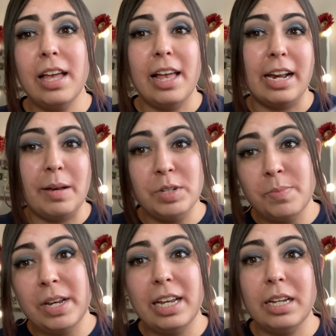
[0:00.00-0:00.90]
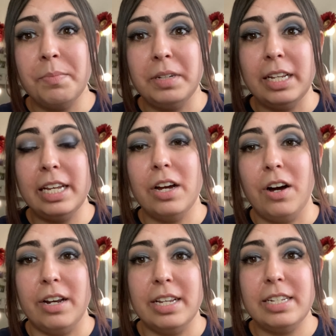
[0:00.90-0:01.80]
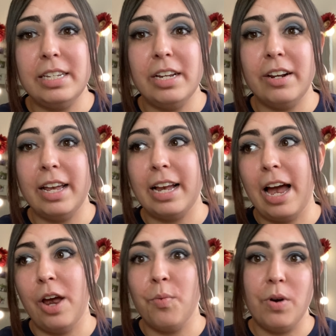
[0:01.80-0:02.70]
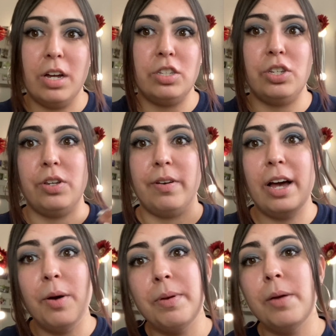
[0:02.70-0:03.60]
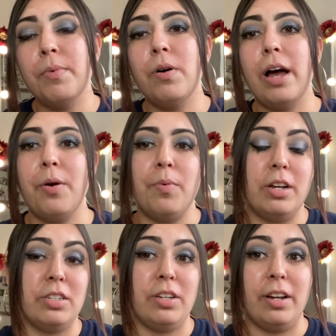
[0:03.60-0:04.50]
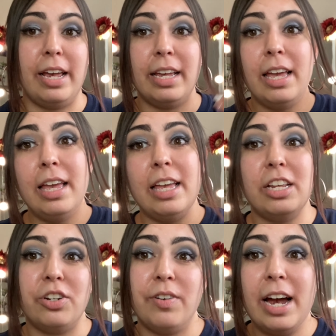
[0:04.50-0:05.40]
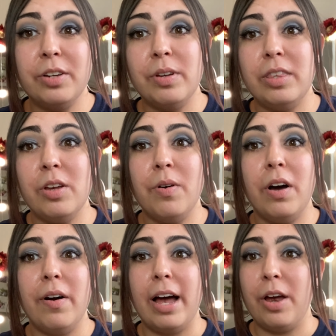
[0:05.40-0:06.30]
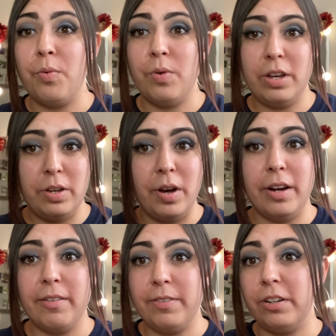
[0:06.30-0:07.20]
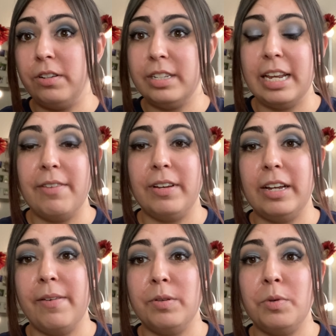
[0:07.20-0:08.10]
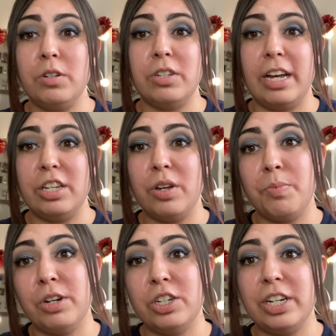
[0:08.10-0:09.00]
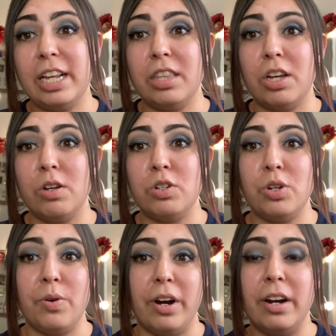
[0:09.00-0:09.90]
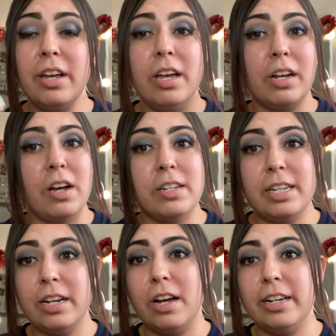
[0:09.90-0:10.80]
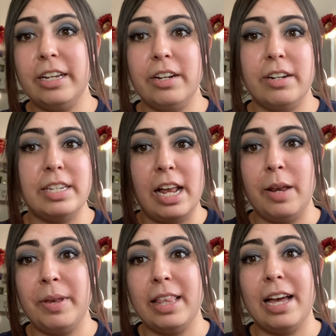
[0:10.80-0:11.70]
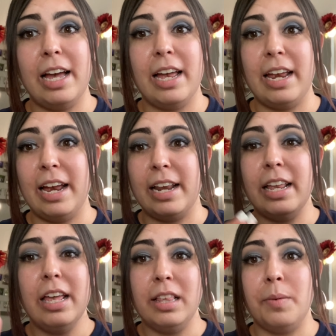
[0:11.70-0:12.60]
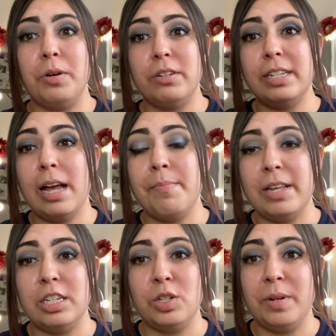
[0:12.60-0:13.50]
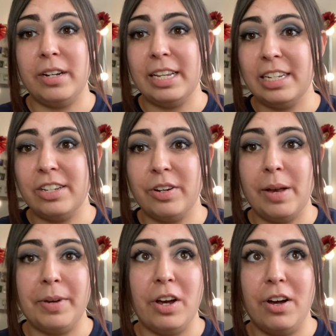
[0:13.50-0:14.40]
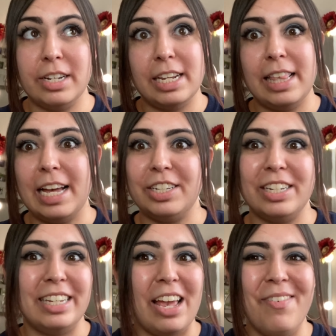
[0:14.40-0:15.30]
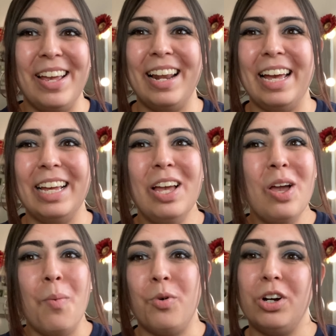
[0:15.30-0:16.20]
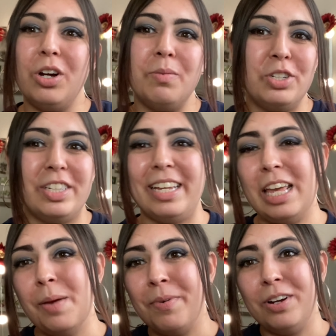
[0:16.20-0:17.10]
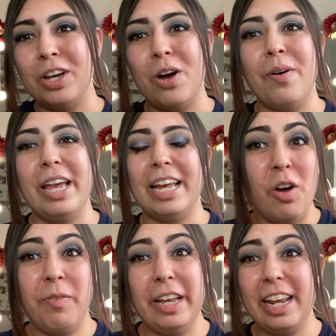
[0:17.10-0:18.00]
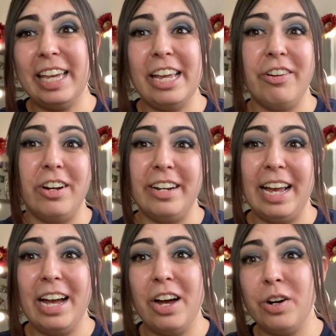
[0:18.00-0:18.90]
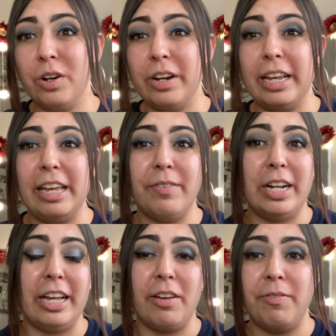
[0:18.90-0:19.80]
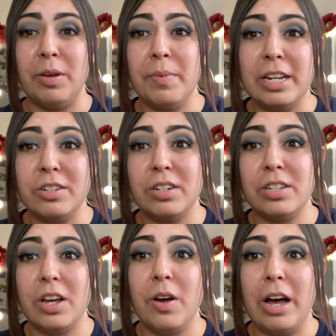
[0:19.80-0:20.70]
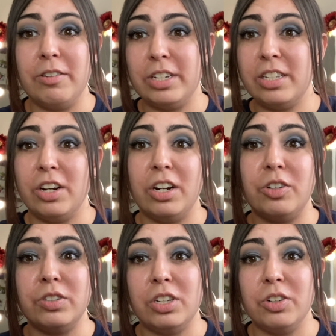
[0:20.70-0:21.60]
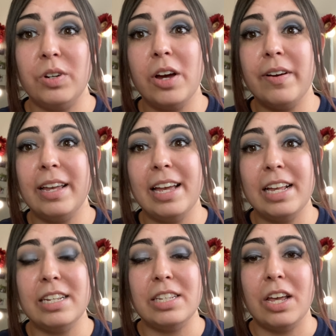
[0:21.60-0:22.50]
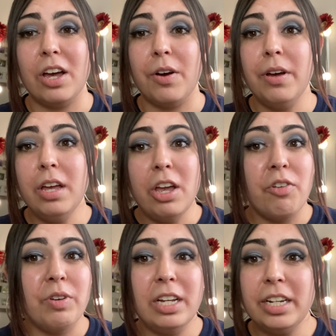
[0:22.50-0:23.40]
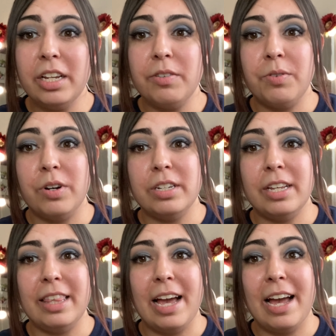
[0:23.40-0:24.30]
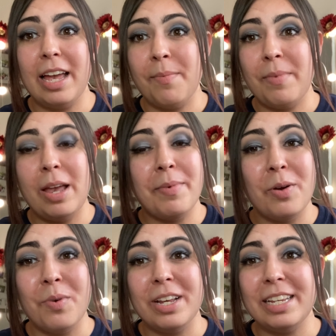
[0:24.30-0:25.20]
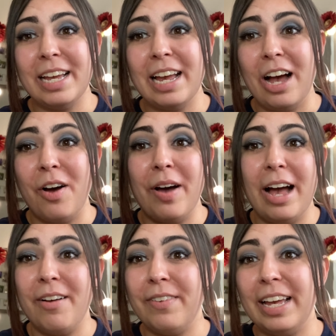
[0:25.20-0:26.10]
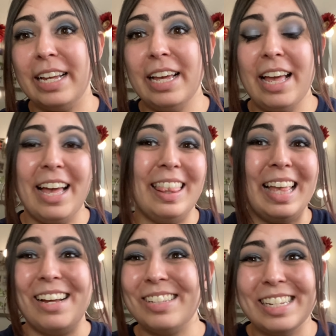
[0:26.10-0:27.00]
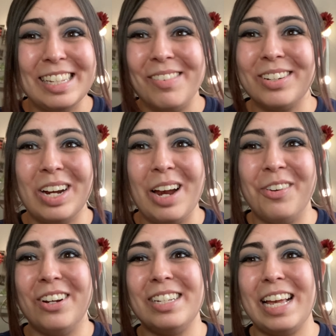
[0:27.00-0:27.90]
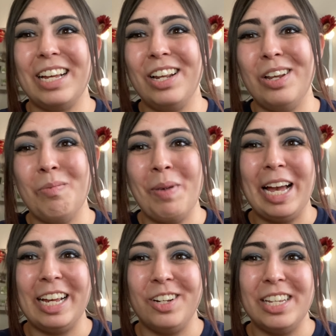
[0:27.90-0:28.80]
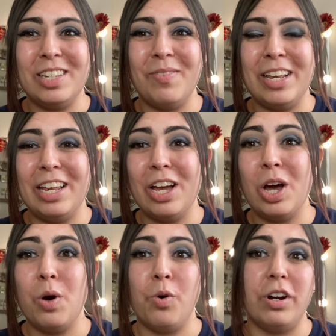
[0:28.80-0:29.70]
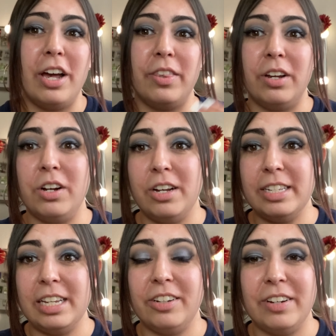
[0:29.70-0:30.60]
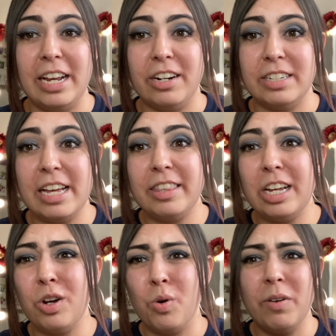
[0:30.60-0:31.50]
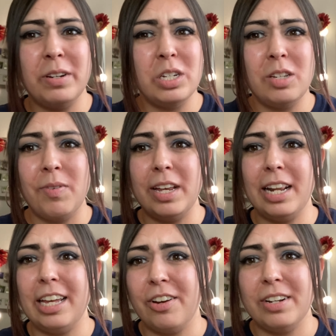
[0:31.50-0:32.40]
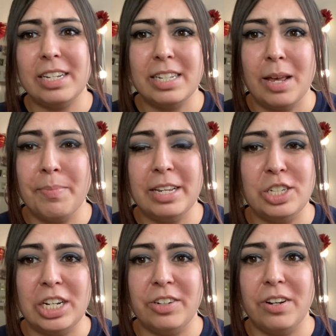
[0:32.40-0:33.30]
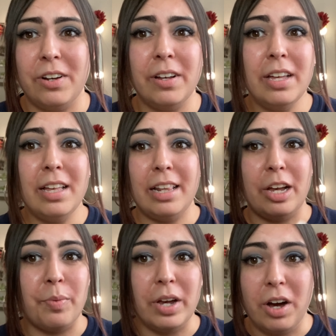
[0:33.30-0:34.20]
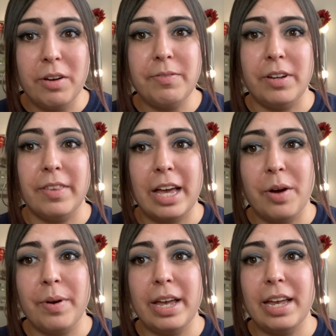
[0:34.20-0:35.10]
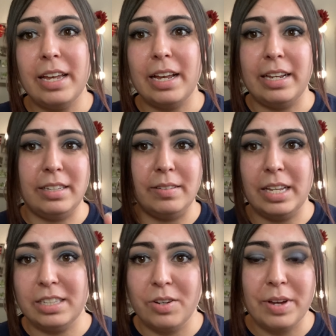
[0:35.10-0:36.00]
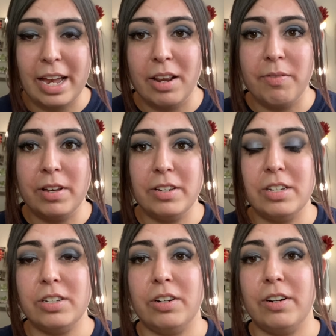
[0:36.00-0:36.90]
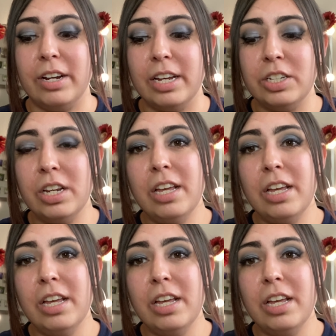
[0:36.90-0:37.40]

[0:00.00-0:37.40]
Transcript: Like, I'm just being like completely honest here. Like, I want to help people, I want to like interact with you all, I want you all to feel safe and comfortable. So I do appreciate those who are constantly on here telling me that, and the person that messaged me on Instagram, like, honestly, that just gave me like more hope just to keep on going. Hopefully like here on out, or even like a few months or so, I'll just start to grow again. So really look forward to that, and maybe one day I'll have like 1,000 subscribers and I could look back on this video, or other content creators out there, or if you're just feeling like you're in a slump in general, like we all feel that way, and it's okay to feel discouraged.